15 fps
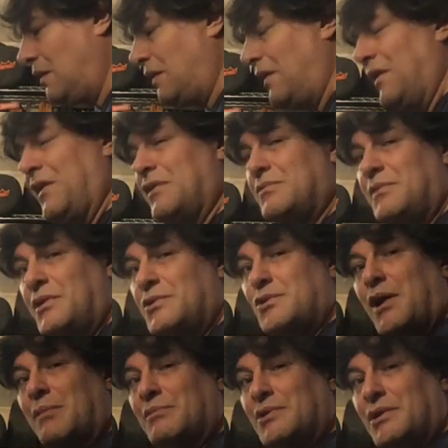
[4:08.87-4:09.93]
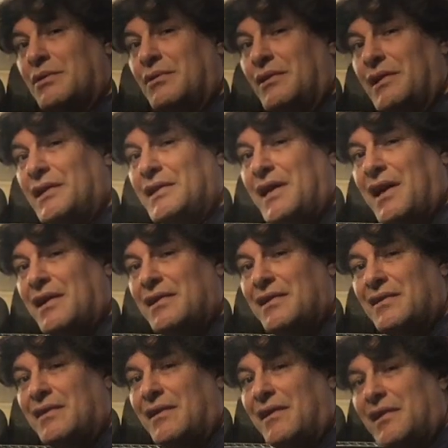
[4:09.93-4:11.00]
then it gives me a drop 2. Look at that.
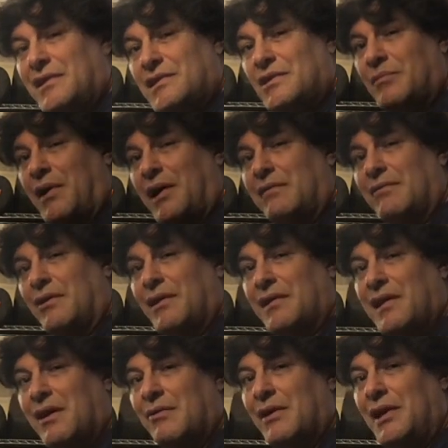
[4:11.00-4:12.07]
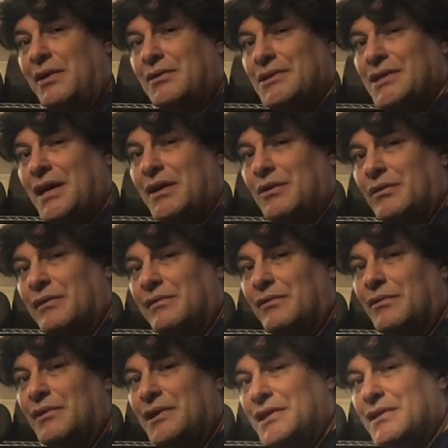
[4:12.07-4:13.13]
So by inverting that way, you cycle through
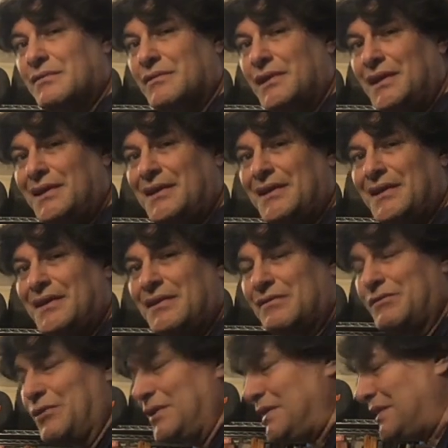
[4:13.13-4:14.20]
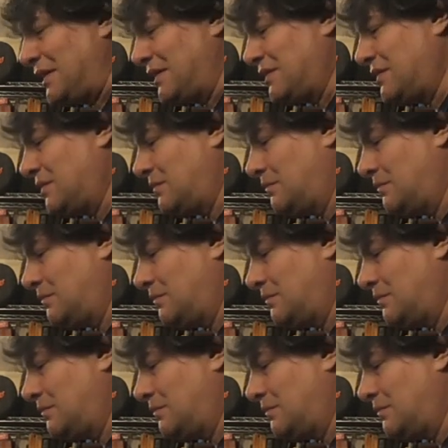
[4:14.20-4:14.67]
the different voicings.